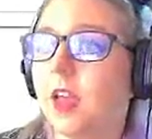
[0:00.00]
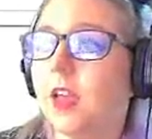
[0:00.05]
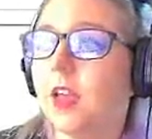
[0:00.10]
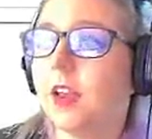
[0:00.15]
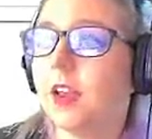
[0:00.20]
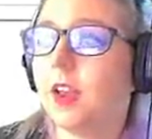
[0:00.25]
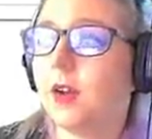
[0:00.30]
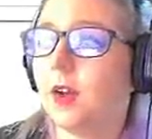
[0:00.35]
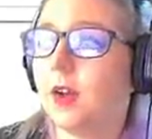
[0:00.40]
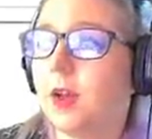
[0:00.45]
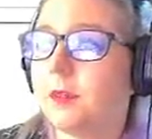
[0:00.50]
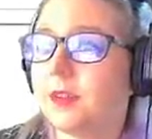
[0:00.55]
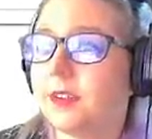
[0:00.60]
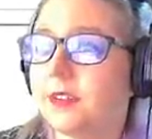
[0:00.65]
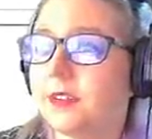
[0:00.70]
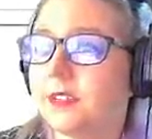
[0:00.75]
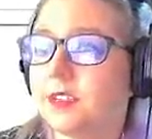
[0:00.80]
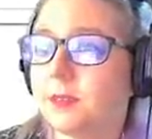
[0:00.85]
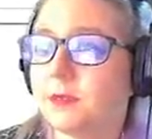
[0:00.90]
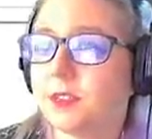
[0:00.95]
Now I'm going
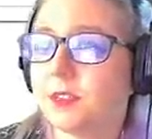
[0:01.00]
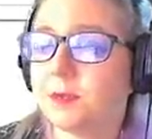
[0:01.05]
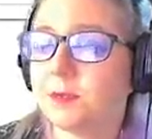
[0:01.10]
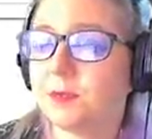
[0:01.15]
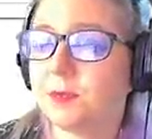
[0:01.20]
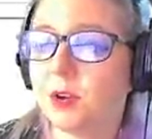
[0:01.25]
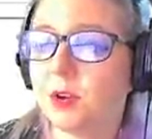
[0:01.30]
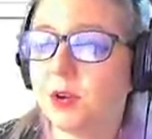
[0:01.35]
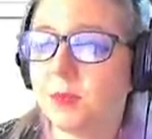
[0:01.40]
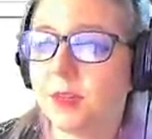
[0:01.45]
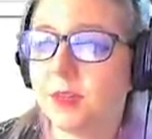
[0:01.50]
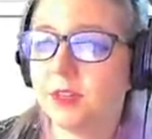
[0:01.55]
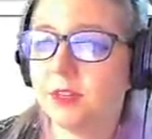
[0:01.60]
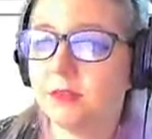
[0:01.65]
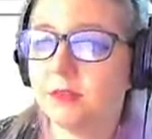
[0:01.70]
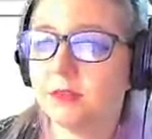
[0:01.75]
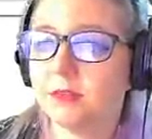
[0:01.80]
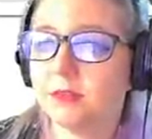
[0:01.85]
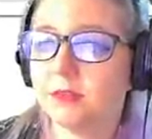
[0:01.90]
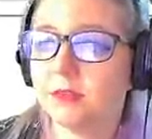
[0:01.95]
to skip to bromine.
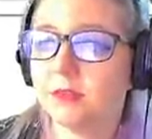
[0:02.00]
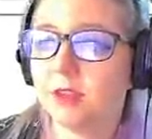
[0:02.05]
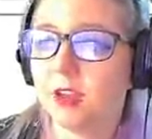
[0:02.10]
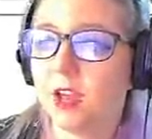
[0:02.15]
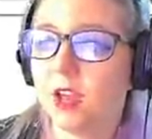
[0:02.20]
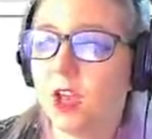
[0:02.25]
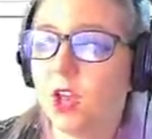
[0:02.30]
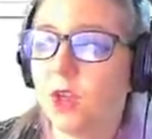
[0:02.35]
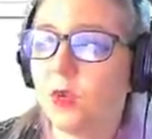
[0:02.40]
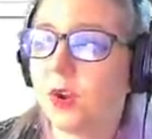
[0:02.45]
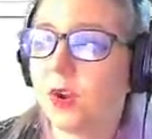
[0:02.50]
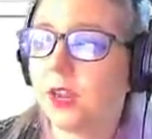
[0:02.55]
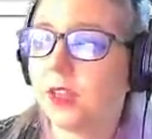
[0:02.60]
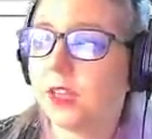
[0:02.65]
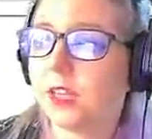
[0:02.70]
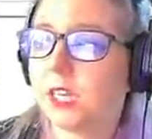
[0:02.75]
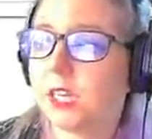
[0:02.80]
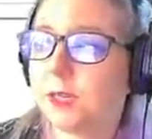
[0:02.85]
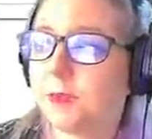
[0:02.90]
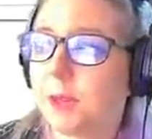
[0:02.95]
What I
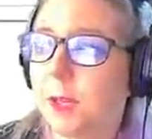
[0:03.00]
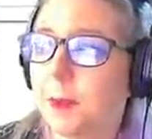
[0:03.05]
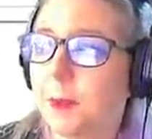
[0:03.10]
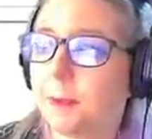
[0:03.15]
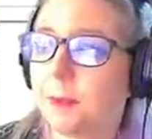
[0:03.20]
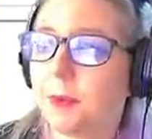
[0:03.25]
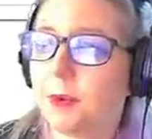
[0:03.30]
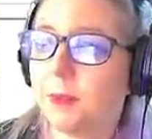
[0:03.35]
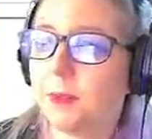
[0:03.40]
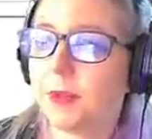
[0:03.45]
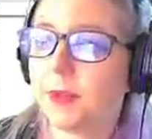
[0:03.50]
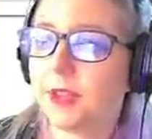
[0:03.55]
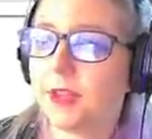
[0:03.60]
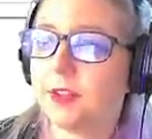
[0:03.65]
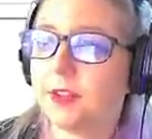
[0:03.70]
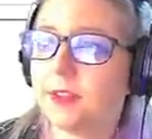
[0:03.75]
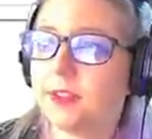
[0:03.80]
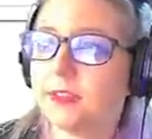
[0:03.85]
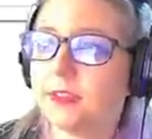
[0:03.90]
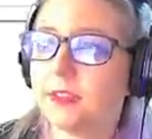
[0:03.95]
like about bromine
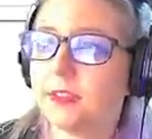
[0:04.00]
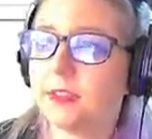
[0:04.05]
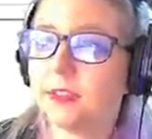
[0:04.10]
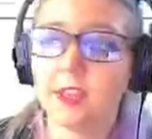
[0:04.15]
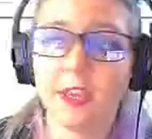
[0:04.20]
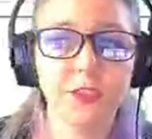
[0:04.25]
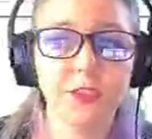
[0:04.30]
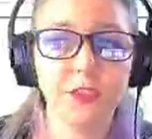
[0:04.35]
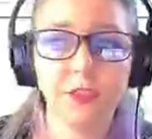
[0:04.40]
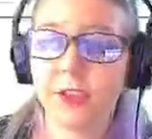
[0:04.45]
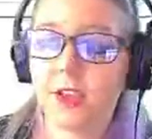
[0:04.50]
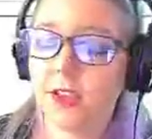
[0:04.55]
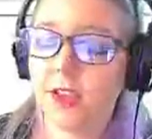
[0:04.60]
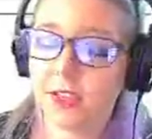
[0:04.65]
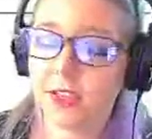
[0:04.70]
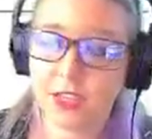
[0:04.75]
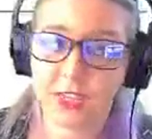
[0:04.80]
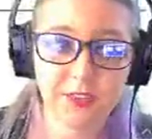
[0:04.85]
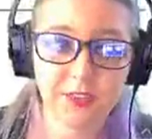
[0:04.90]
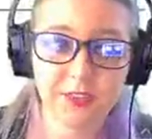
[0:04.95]
is that they do
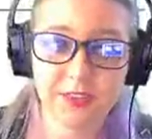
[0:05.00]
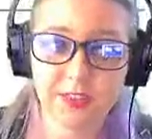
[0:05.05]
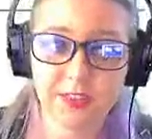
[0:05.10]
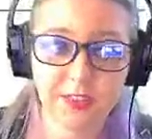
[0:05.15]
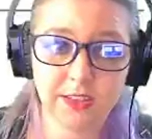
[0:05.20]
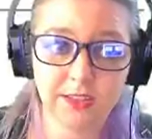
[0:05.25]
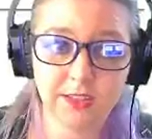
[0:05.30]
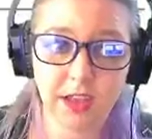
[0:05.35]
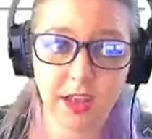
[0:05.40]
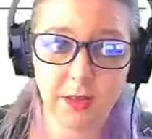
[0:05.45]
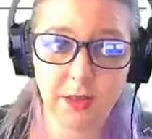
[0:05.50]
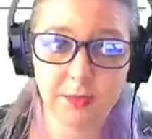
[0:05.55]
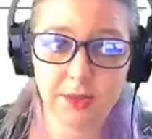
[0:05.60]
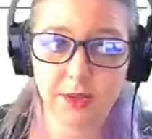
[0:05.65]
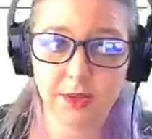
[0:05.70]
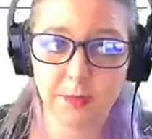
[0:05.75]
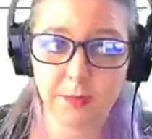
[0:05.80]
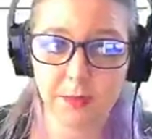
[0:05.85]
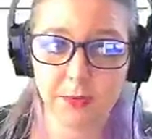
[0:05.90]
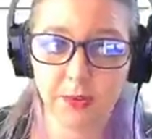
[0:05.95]
not give us the atomic
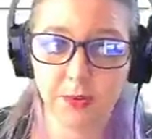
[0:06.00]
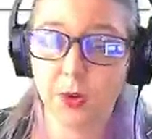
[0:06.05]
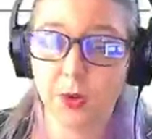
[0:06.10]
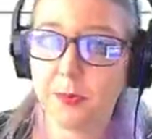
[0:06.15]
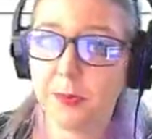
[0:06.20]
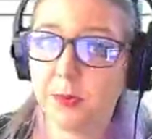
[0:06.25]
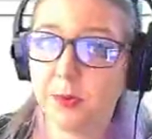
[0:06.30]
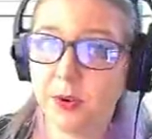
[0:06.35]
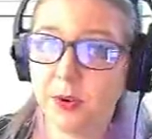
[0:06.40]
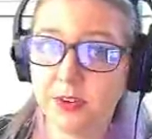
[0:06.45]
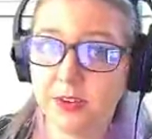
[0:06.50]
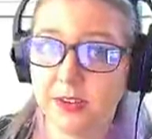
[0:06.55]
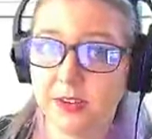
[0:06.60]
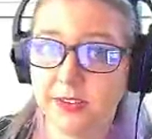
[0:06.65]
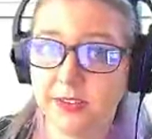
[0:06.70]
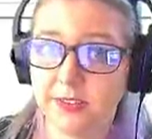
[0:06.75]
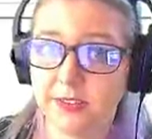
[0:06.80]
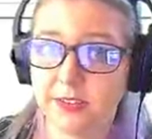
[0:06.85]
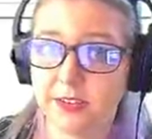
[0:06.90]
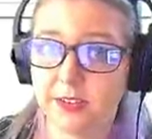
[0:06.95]
number or
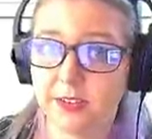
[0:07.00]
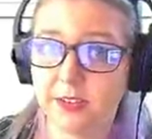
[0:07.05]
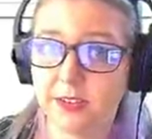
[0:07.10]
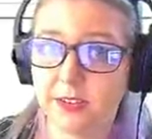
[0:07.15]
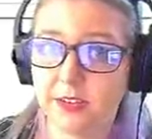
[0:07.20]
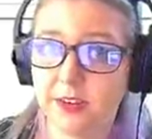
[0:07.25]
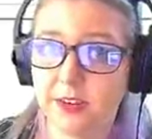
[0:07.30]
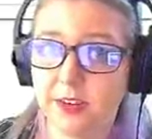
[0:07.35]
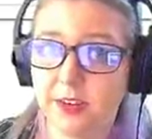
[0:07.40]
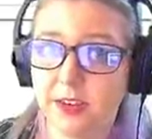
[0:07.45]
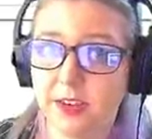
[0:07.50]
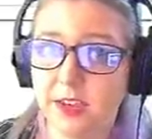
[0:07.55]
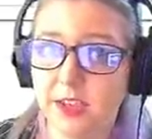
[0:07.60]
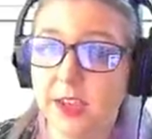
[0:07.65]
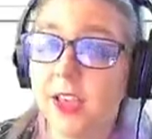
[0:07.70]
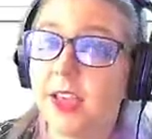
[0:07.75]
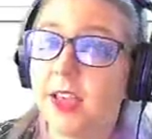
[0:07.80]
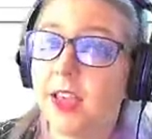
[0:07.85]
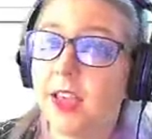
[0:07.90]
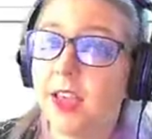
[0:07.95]
protons here.
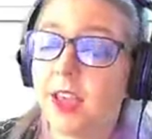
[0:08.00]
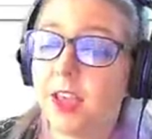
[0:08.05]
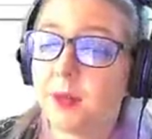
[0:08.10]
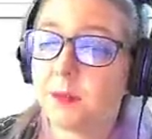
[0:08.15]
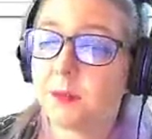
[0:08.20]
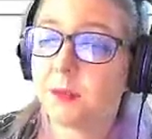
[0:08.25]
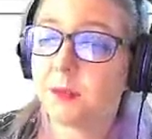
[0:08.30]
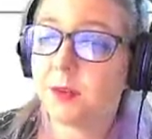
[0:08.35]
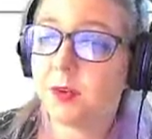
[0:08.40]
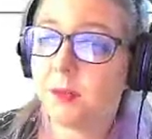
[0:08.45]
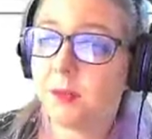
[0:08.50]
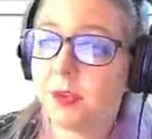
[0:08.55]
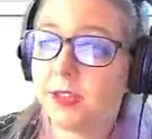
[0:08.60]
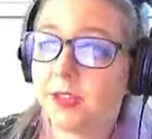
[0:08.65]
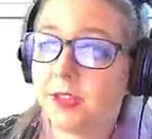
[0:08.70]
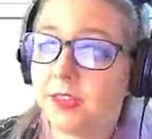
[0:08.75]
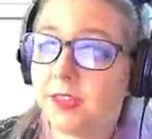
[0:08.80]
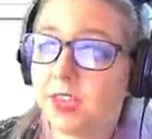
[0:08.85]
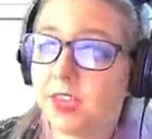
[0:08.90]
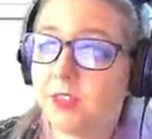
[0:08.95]
In
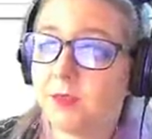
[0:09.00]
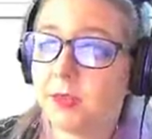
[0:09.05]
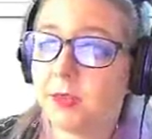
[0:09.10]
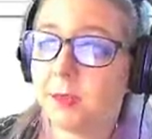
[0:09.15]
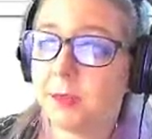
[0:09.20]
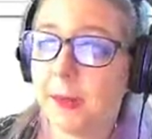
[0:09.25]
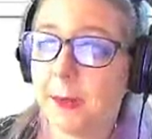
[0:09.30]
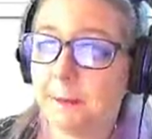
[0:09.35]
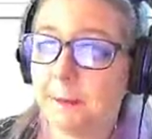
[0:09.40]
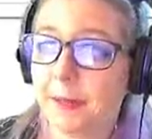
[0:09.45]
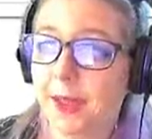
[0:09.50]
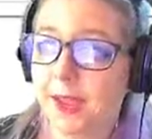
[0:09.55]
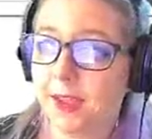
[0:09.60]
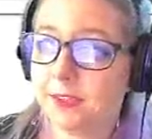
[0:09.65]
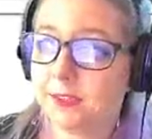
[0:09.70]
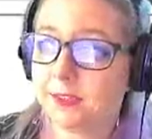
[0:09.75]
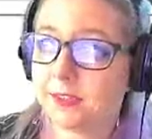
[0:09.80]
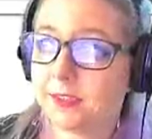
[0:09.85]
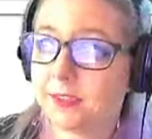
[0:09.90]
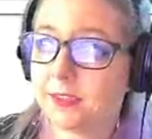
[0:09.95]
bromine, they give me my
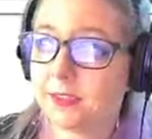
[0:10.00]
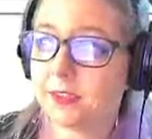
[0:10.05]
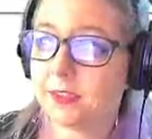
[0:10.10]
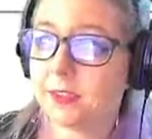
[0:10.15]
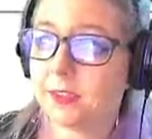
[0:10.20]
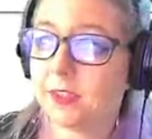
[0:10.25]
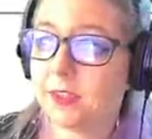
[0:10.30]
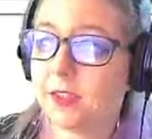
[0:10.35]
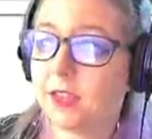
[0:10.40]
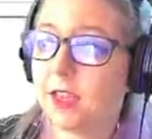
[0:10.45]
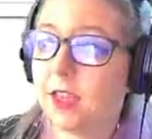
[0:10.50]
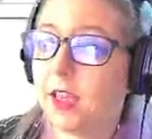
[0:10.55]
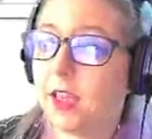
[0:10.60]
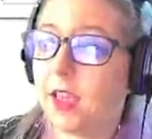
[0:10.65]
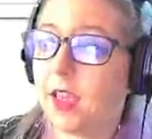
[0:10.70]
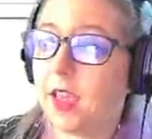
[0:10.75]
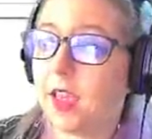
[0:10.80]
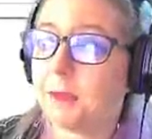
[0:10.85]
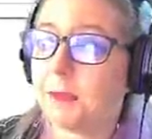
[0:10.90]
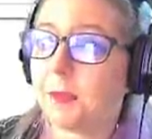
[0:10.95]
mass
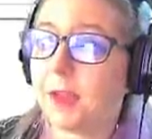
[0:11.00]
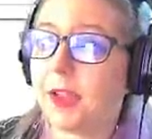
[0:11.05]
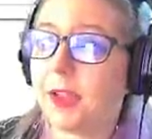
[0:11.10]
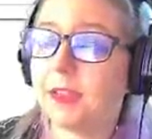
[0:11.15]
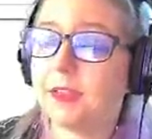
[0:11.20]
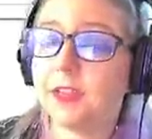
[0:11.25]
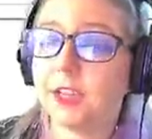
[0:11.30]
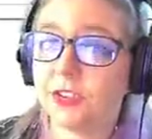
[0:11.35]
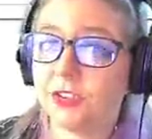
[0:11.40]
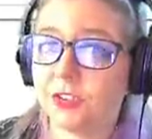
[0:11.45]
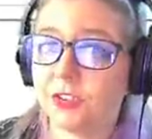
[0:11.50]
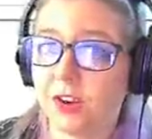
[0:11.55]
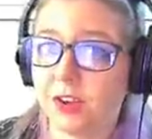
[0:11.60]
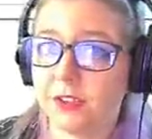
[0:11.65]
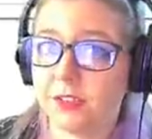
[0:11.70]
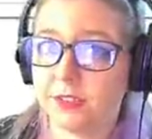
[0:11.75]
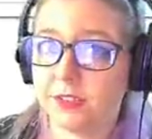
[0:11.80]
and my electrons.